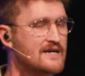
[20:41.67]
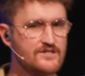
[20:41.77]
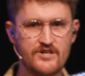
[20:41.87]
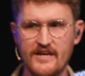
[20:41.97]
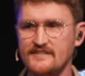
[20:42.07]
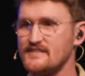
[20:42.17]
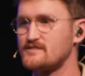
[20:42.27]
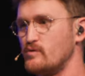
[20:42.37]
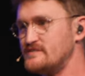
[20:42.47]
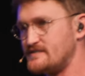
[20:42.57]
Jesus
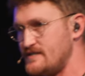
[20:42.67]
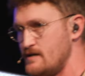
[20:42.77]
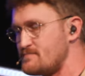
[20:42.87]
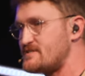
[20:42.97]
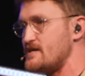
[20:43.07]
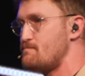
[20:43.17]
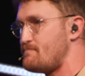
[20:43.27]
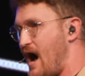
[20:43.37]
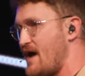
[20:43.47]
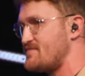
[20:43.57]
was tempted by the